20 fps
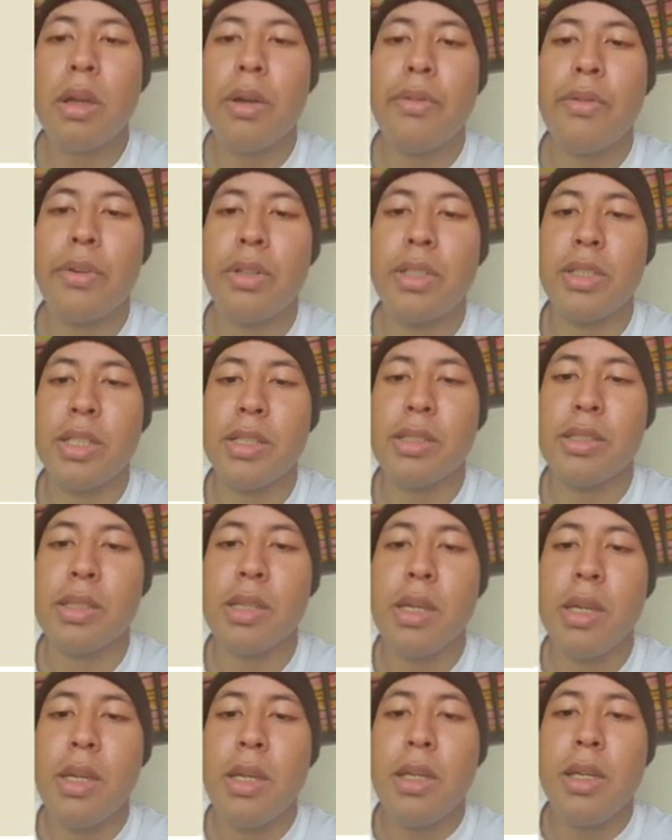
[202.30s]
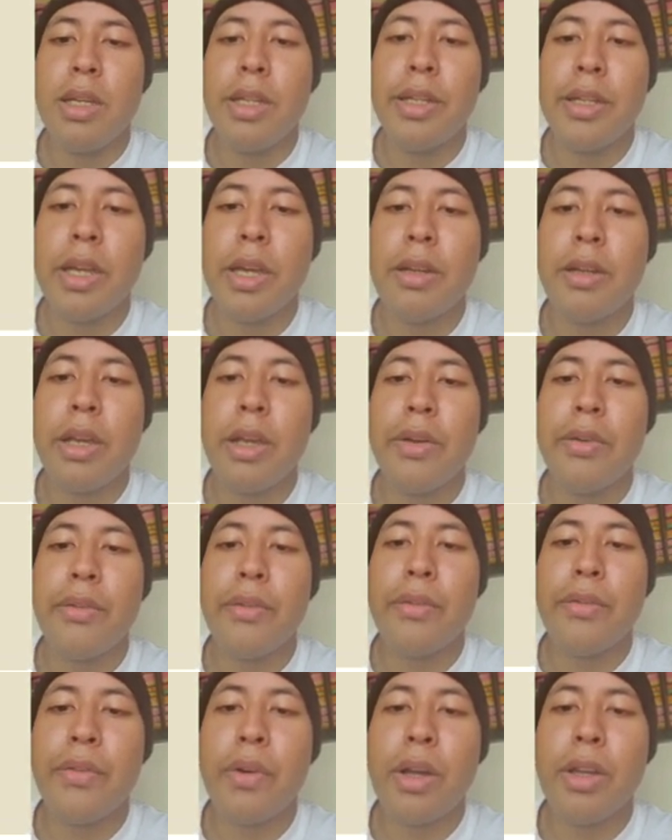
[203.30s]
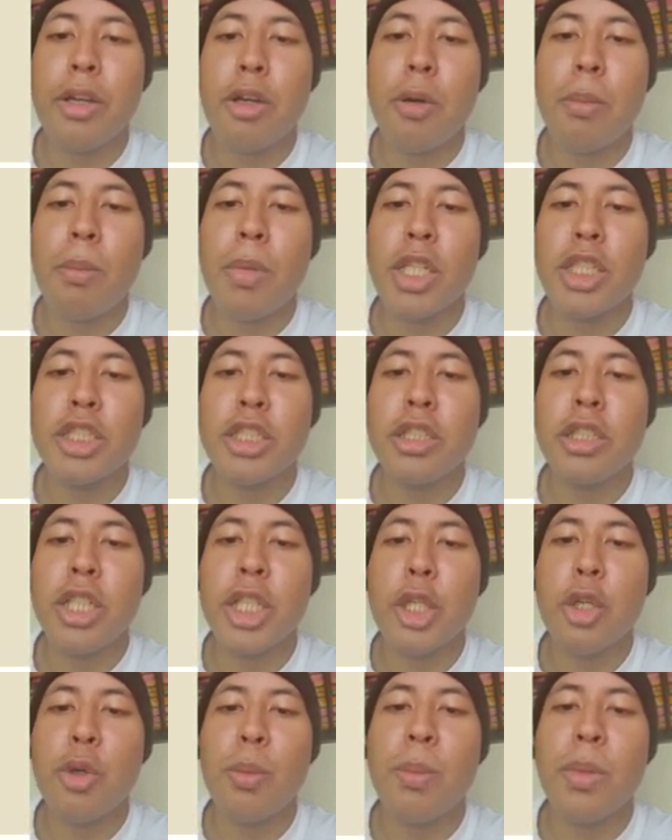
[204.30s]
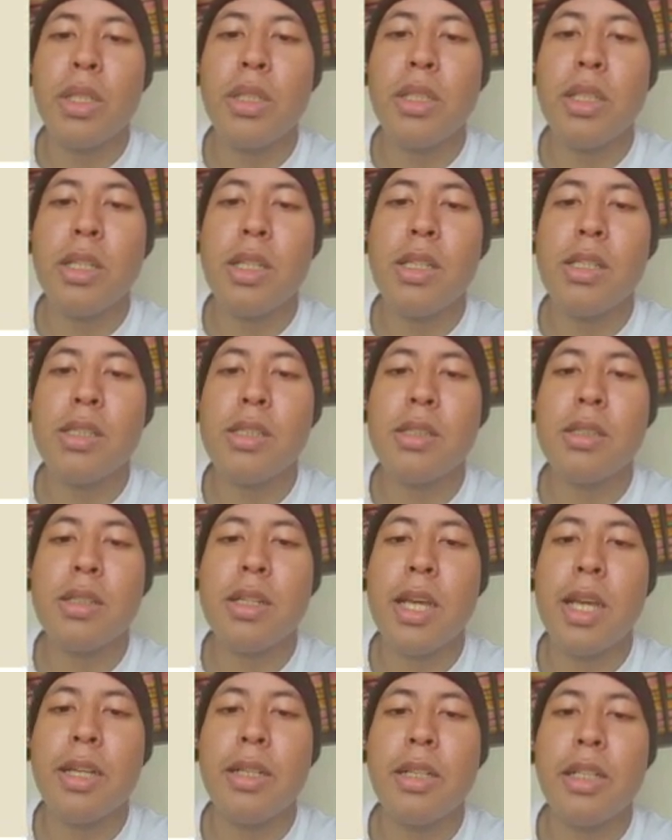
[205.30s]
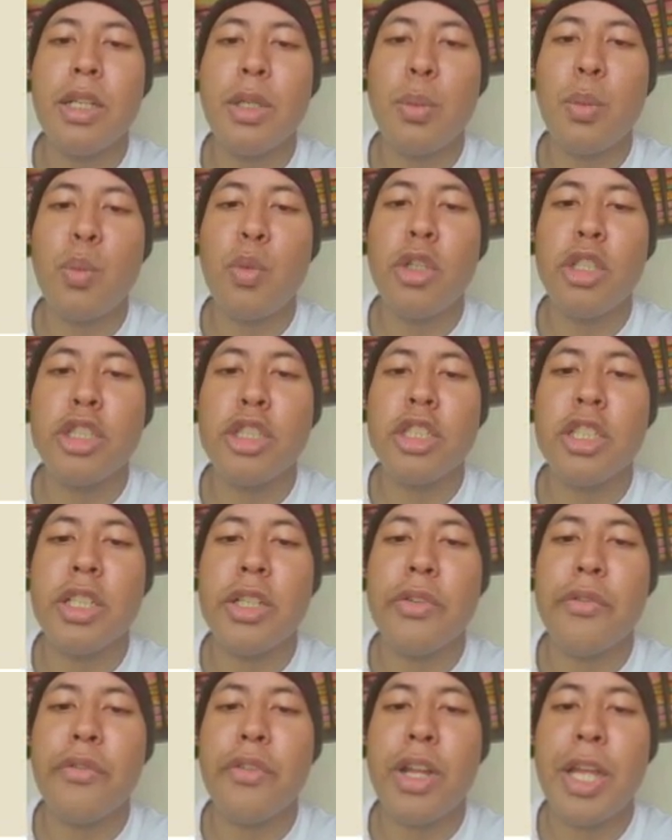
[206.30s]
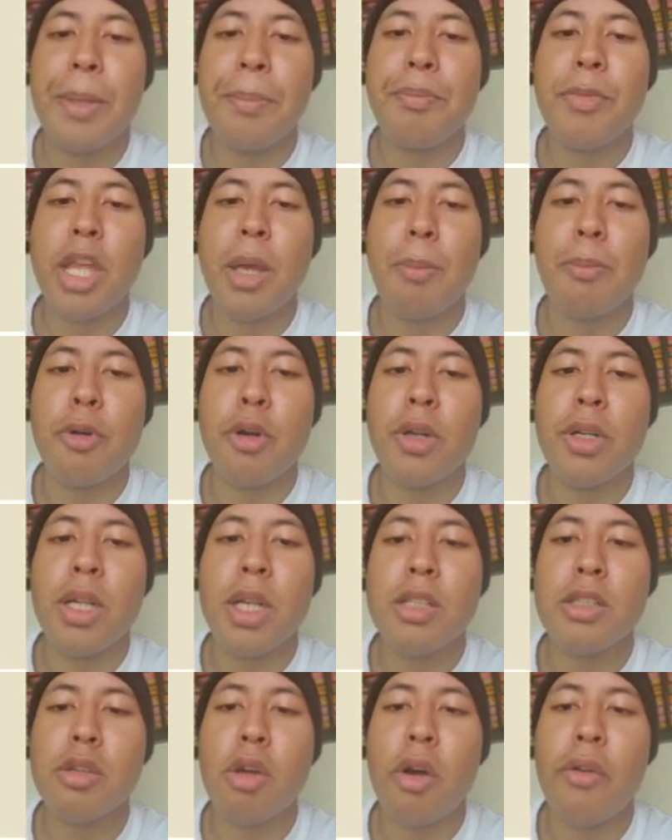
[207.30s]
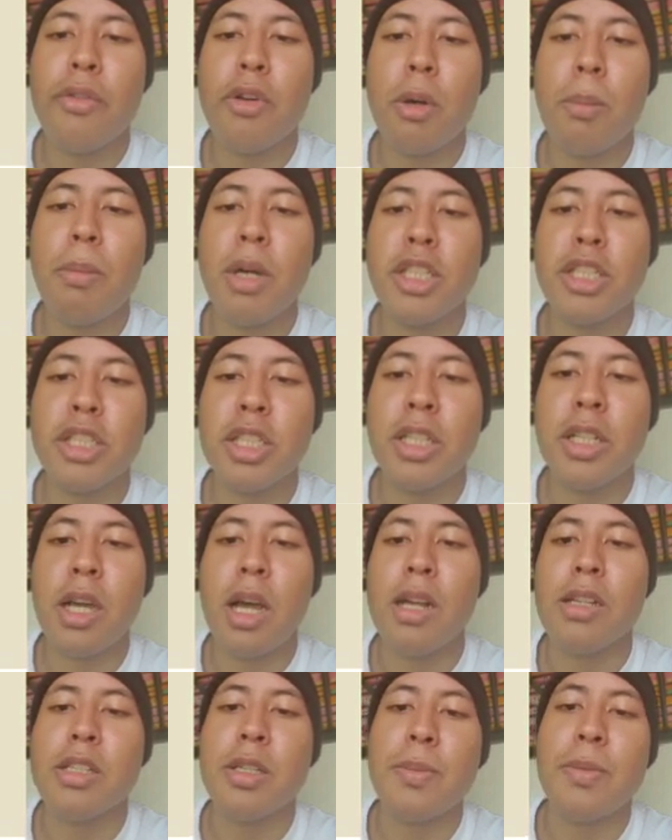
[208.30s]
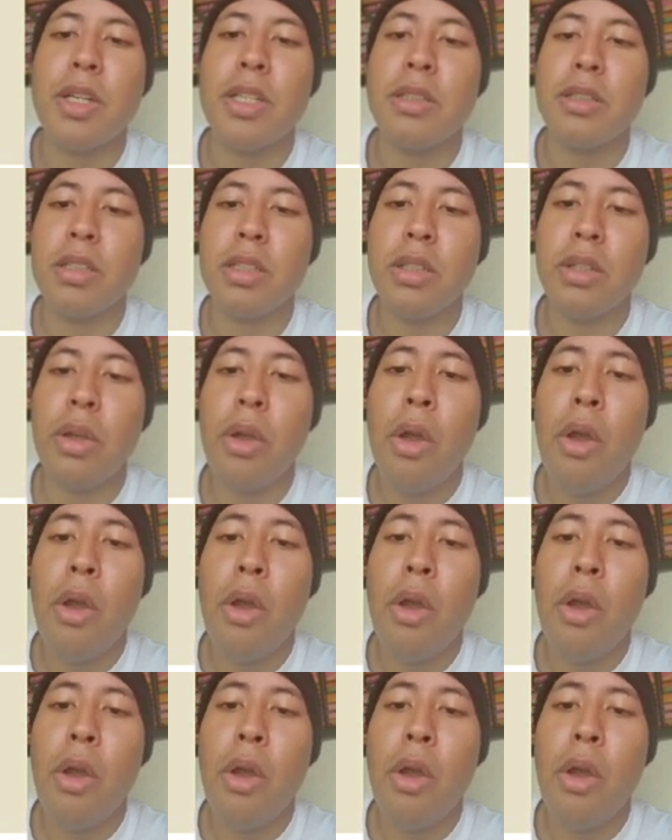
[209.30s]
furnace. Indirect fire combustion equipment is that in which the flame and products of combustion are separated